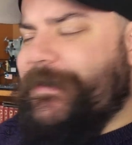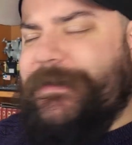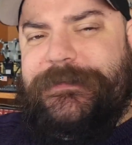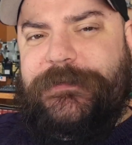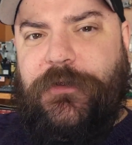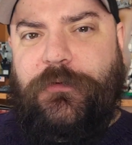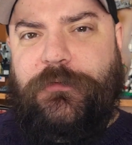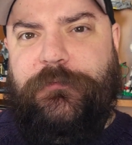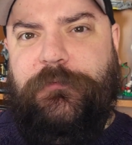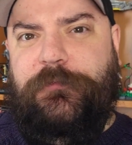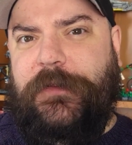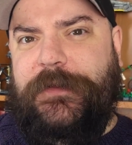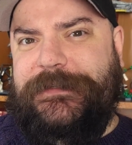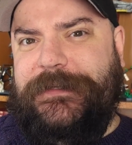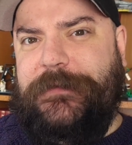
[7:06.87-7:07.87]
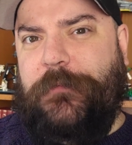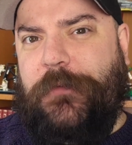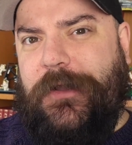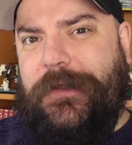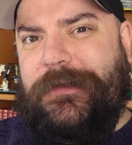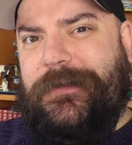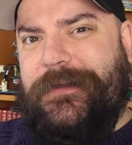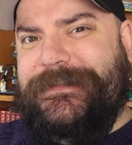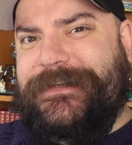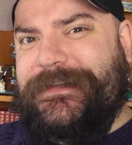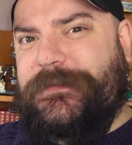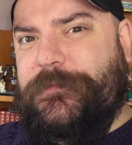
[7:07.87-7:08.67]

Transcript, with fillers: So fixing my lighting